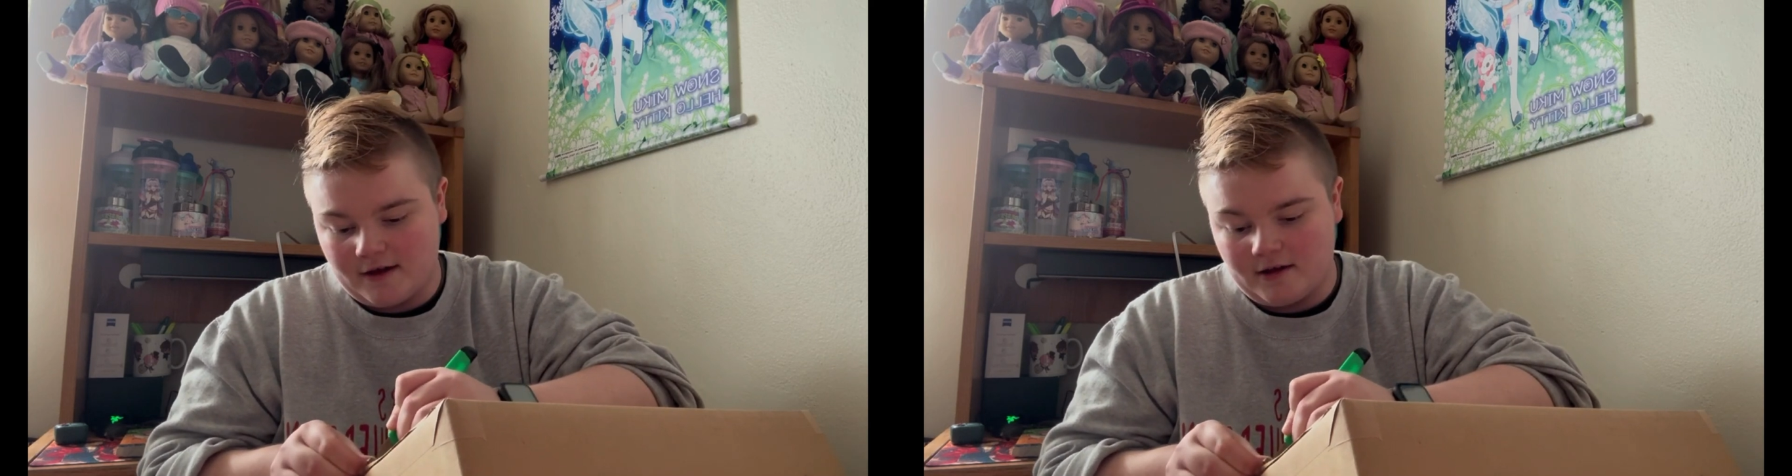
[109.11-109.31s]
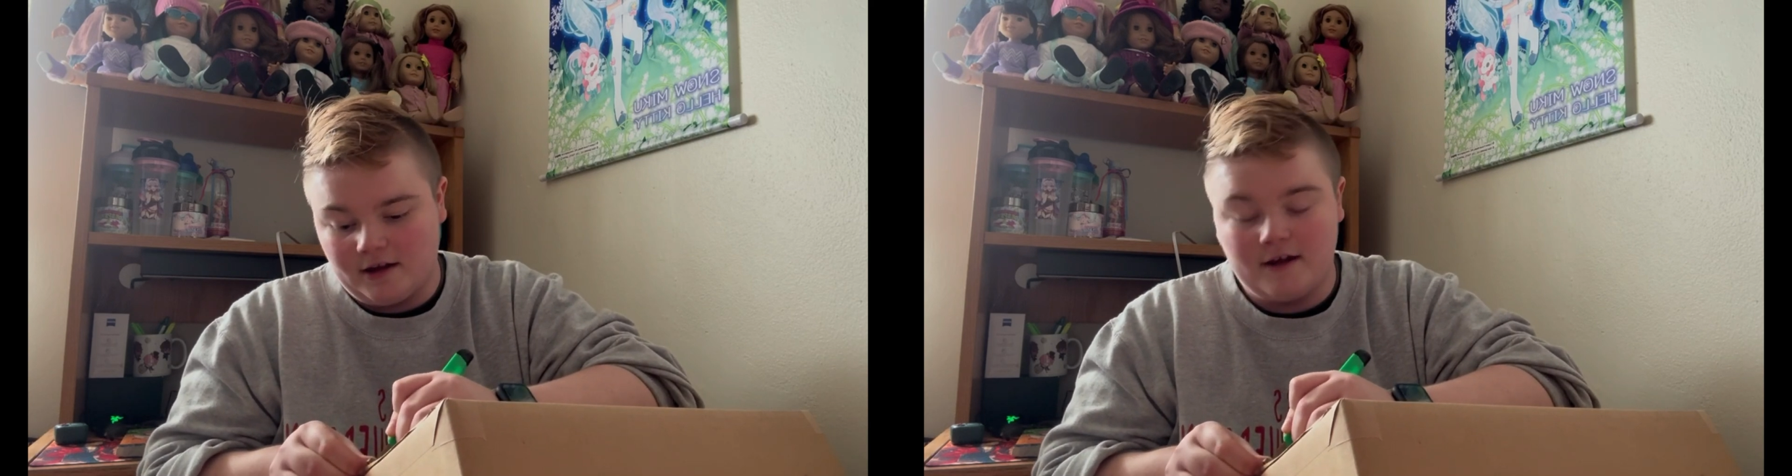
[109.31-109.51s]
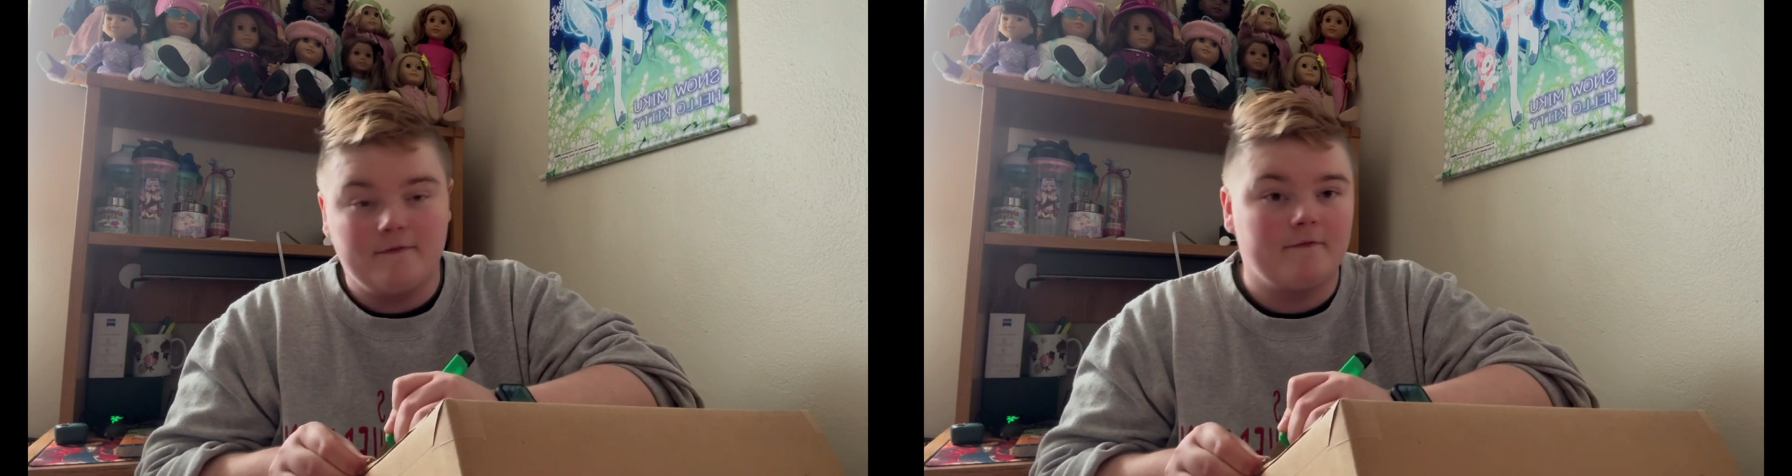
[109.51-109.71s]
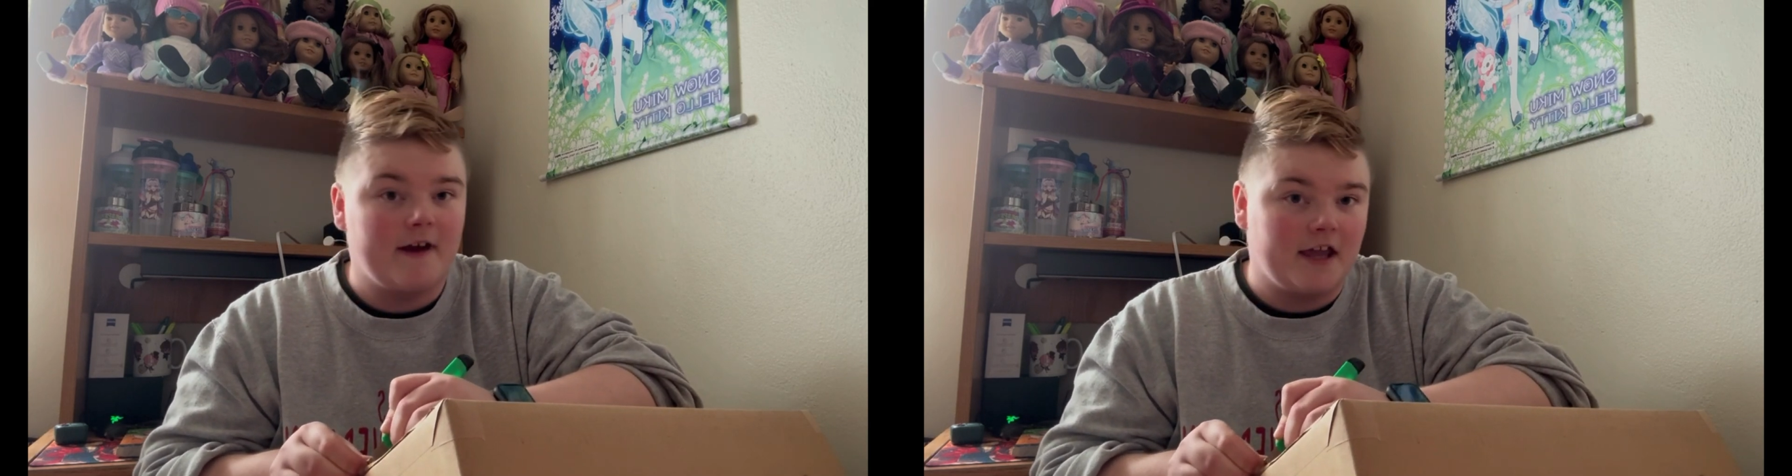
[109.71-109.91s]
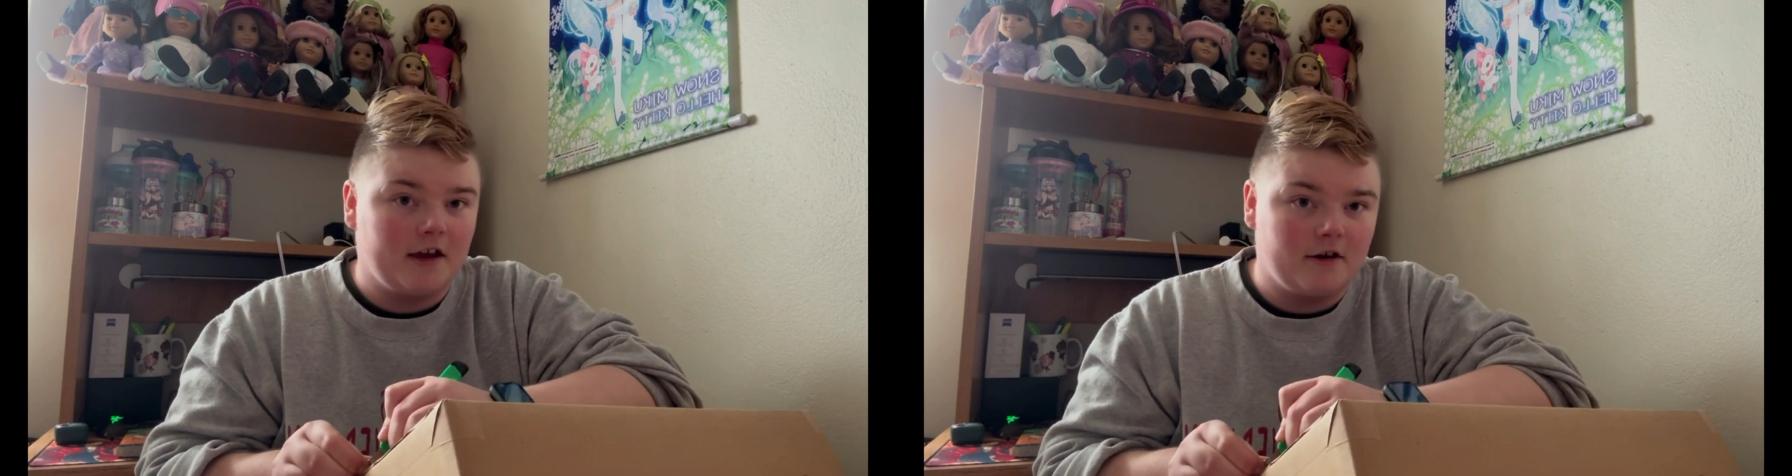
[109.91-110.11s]
live
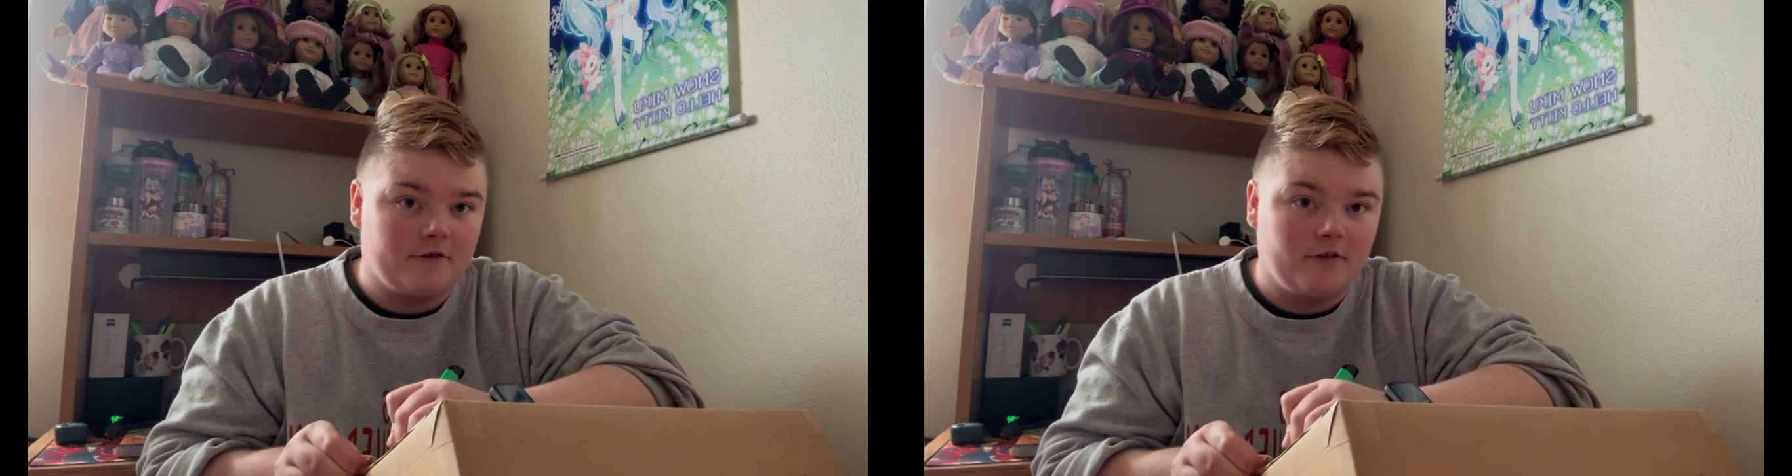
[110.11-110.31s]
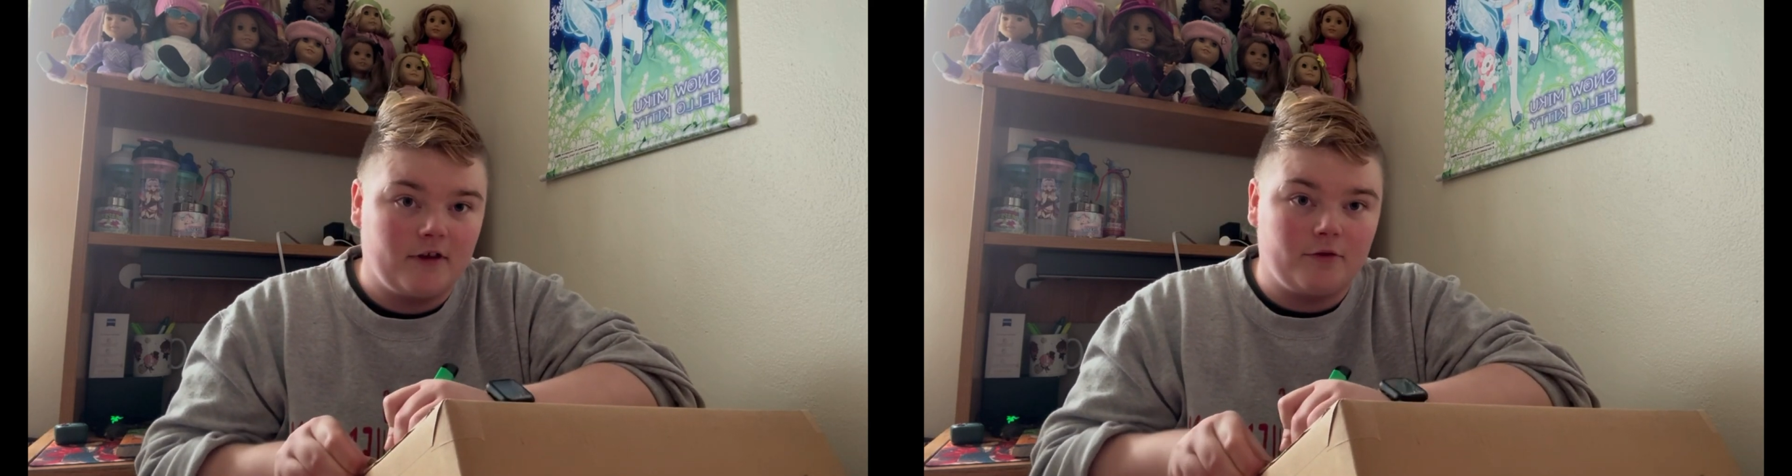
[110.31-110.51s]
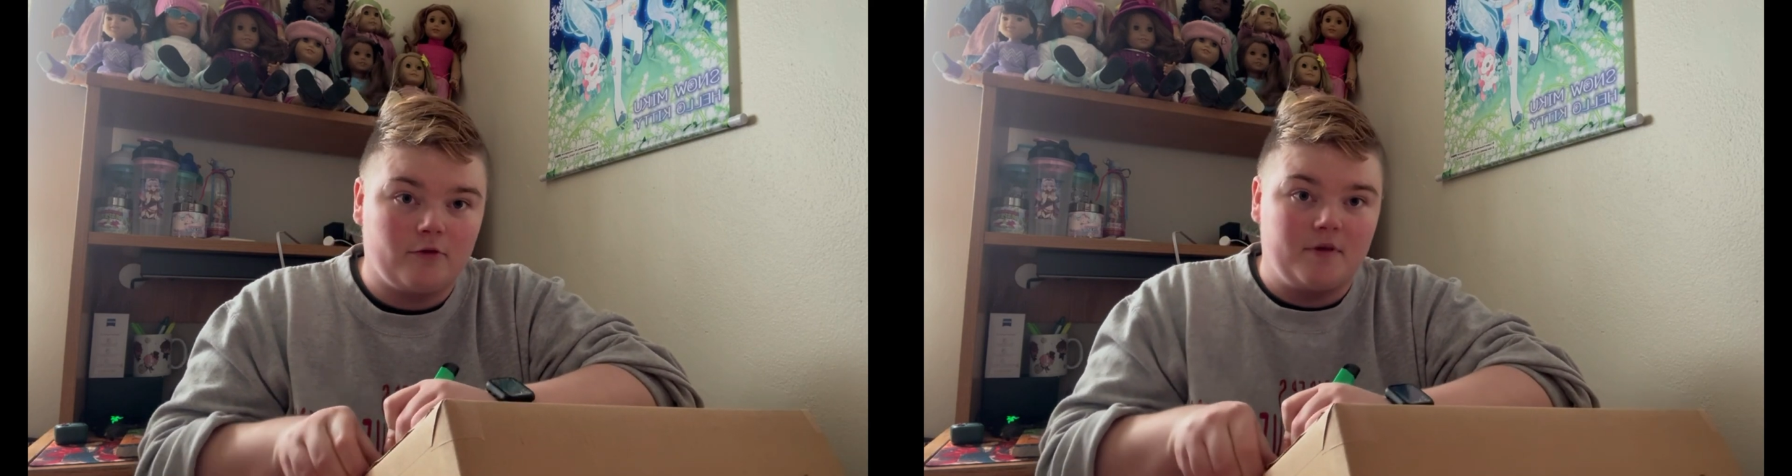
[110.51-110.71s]
vicariously through